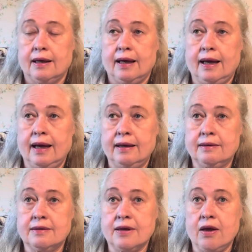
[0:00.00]

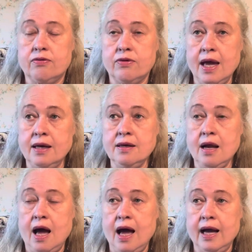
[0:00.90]
And
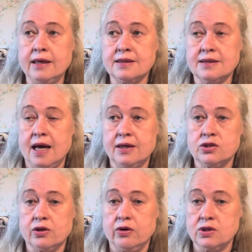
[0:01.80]
then I decided
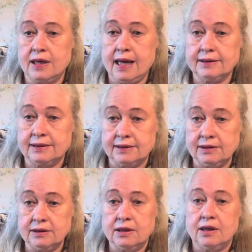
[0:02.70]
to go to
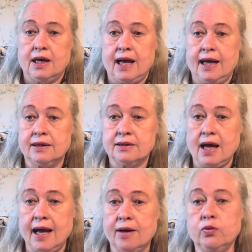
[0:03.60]
London, and
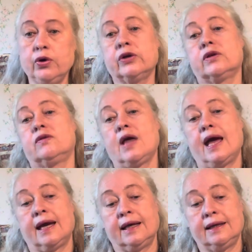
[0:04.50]
I worked
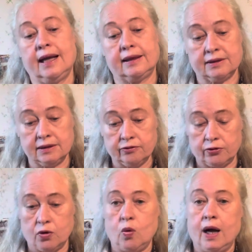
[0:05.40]
there in London
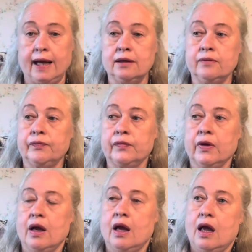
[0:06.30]
for a while
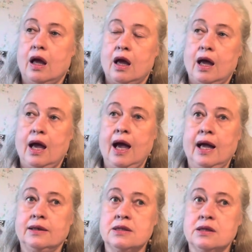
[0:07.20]

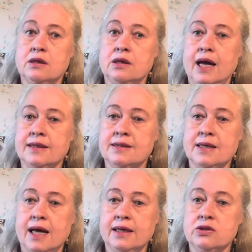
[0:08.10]
until I
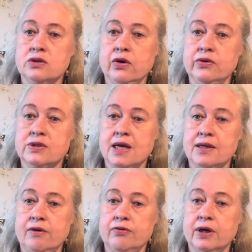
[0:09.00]
decided to go to
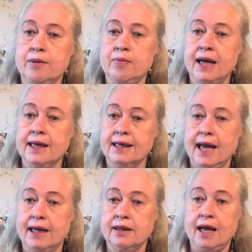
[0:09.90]
South Africa back
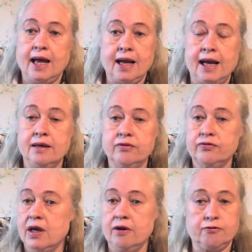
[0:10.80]
again. And I
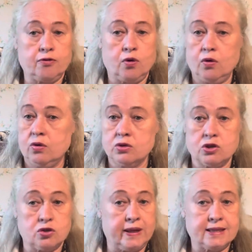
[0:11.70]
lived there for
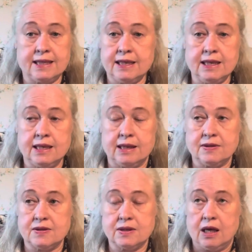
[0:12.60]
20
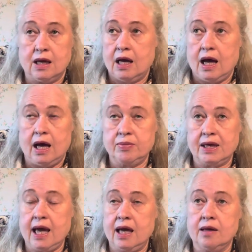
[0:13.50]
years. I
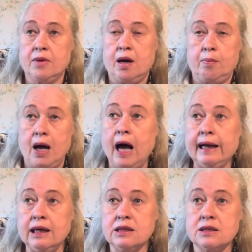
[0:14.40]
became a
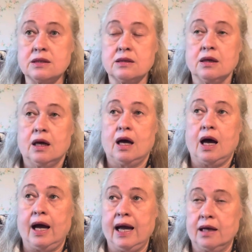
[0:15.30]
pilot.
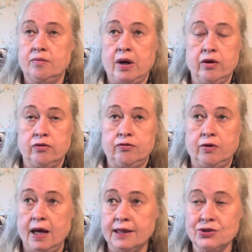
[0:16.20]
I had my own
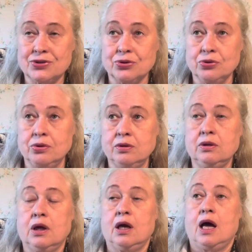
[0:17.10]
flying
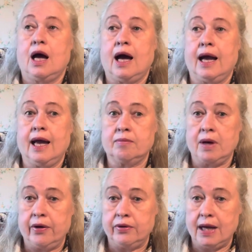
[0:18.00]
school. I had
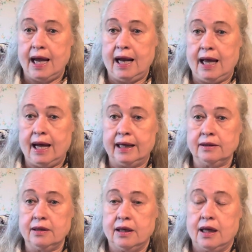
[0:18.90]
my own
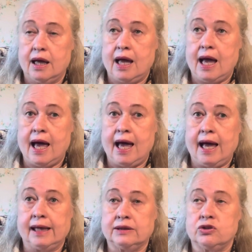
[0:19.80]
airline.
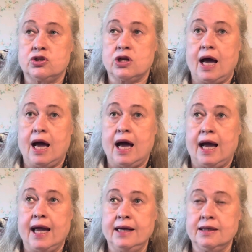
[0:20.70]
And
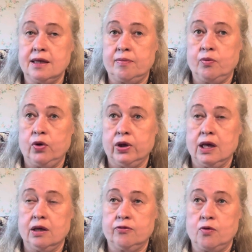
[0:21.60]
I ended up
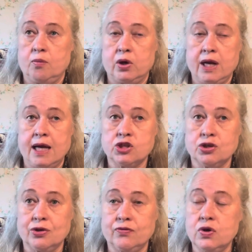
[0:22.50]
working for Monash
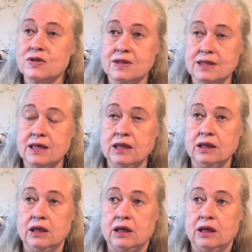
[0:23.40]
University